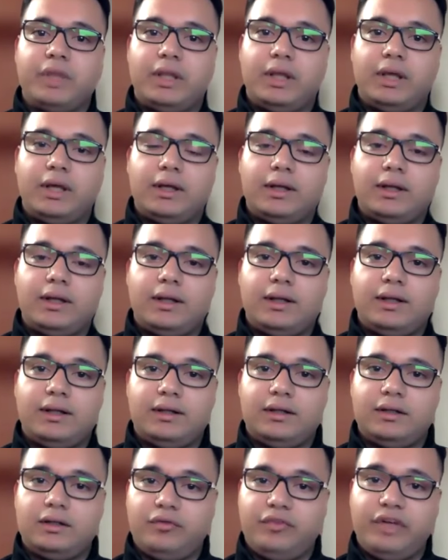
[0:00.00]
the
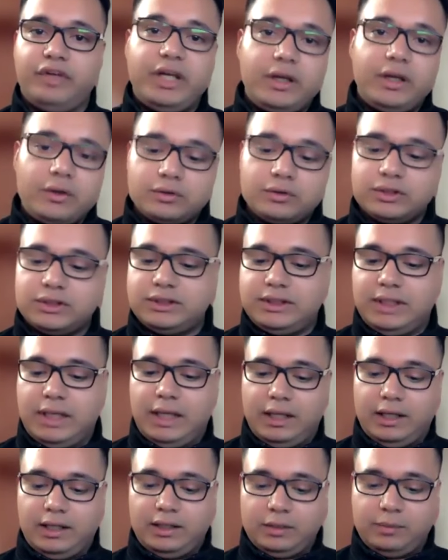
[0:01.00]
videos,
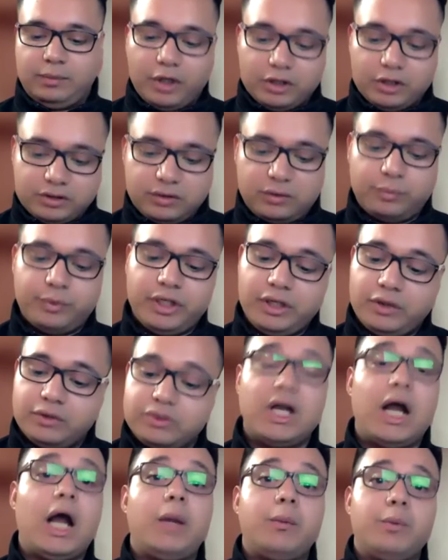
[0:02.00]
the parts of the
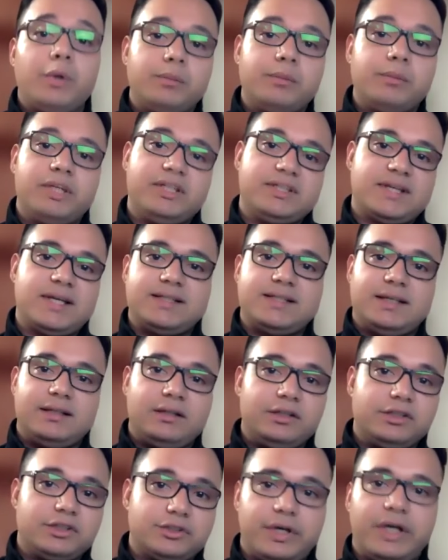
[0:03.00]
videos, I will be discussing
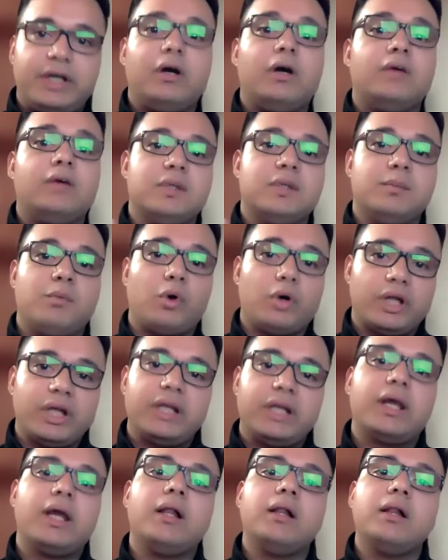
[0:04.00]
these trade-offs in more
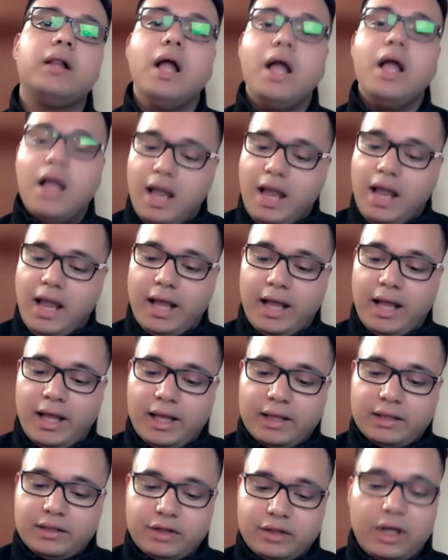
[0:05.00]
detail,
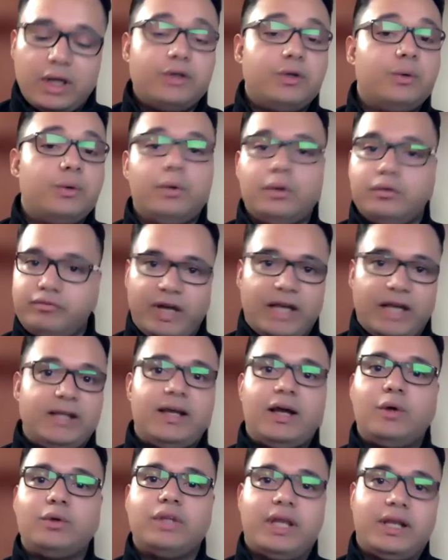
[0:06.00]
and you will
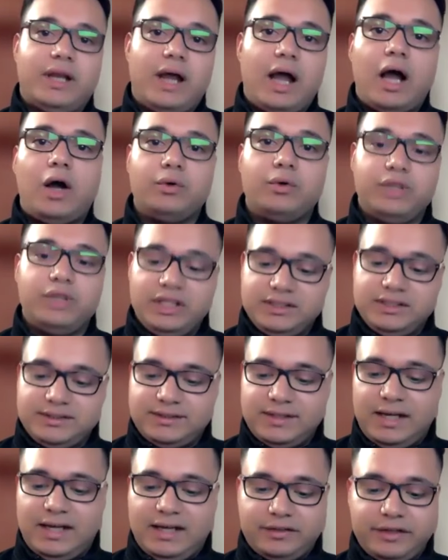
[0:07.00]
find out that how
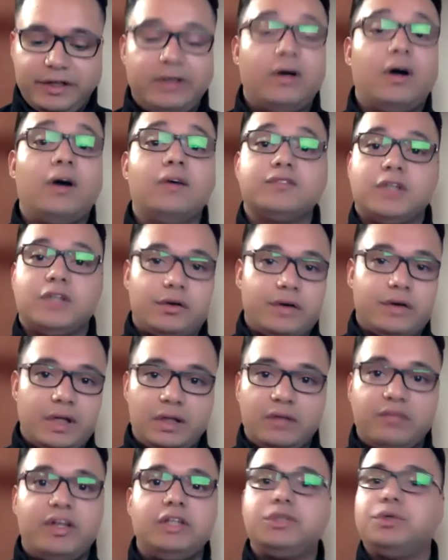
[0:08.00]
these trade-offs are
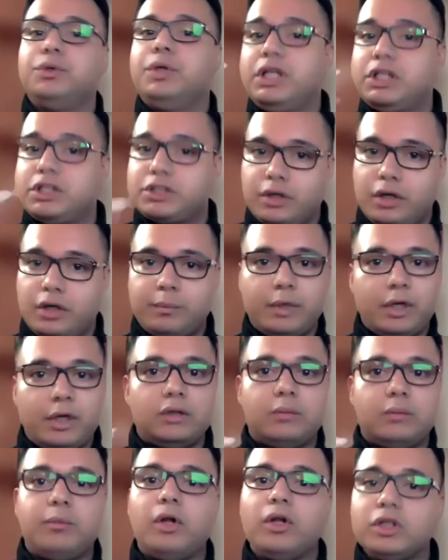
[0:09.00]
relevant to each current
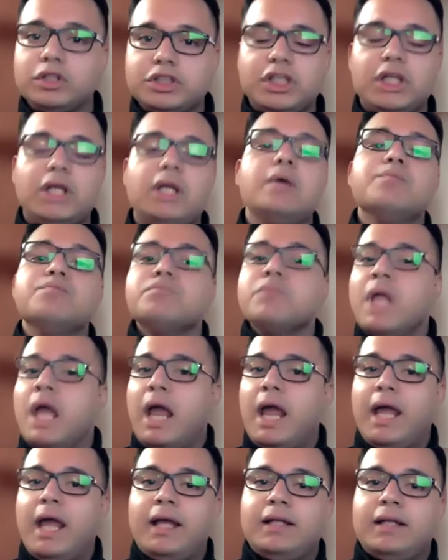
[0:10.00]
mirror topology,
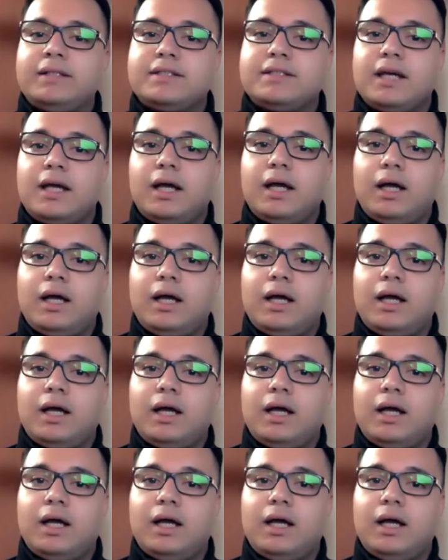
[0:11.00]
and